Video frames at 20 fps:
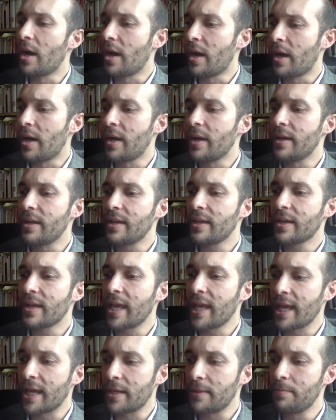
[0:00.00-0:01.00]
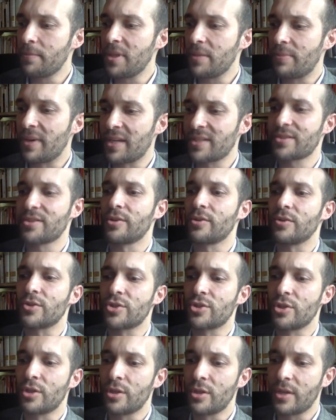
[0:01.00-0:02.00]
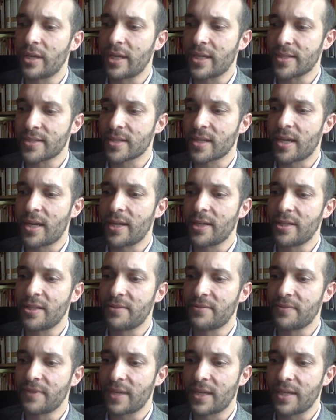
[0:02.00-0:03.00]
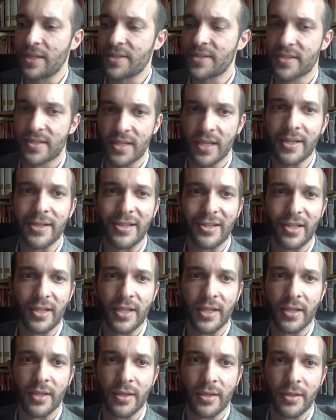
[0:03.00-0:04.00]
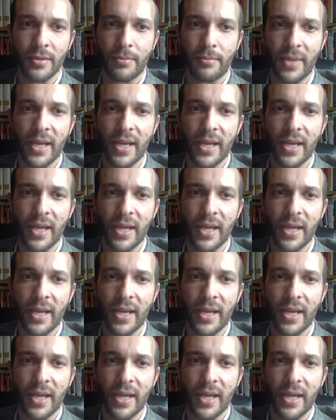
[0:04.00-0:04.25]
Uh, can be best understood as kind of a signaling